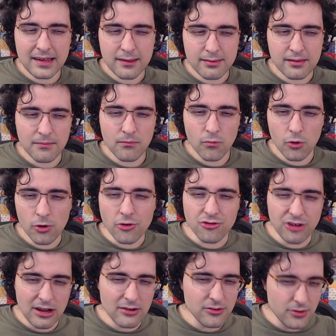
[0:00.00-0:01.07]
some more
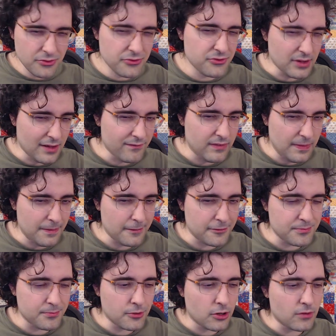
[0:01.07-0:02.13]
gender stuff in this
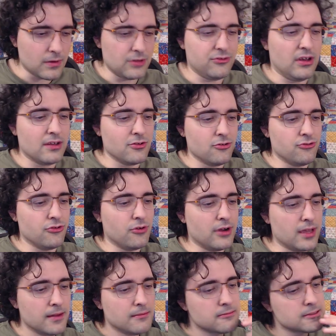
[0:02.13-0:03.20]
book, which I
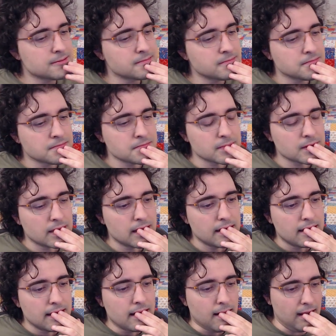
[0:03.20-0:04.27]
enjoy.
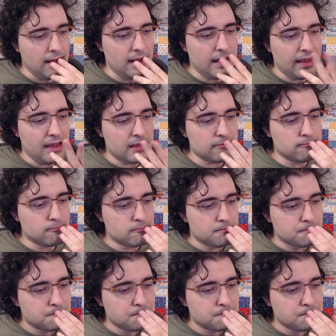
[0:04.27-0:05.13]
Um,